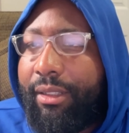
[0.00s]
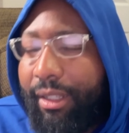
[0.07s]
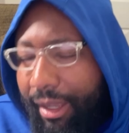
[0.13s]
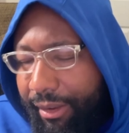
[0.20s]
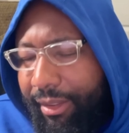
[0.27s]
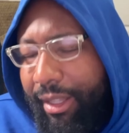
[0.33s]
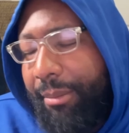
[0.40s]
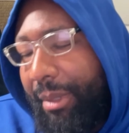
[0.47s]

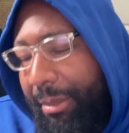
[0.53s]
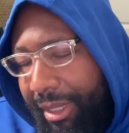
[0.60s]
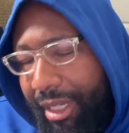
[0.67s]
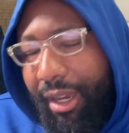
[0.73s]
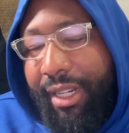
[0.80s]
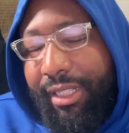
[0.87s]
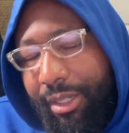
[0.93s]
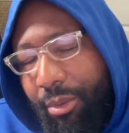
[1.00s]
Let me be
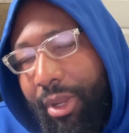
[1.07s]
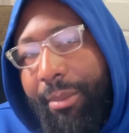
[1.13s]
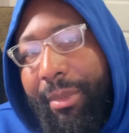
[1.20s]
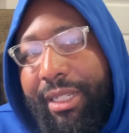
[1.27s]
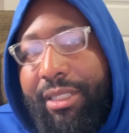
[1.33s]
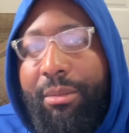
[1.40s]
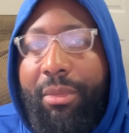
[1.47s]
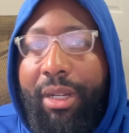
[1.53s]
honest. I want to
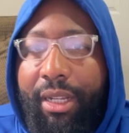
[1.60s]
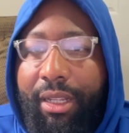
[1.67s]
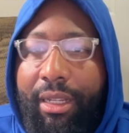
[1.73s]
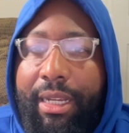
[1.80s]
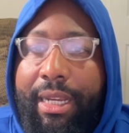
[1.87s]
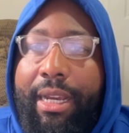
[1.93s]
make some money.